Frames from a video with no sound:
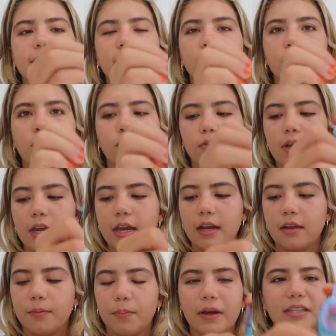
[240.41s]
like the
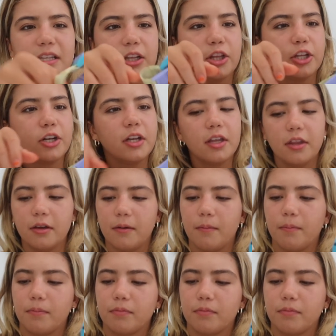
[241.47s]
green, it's like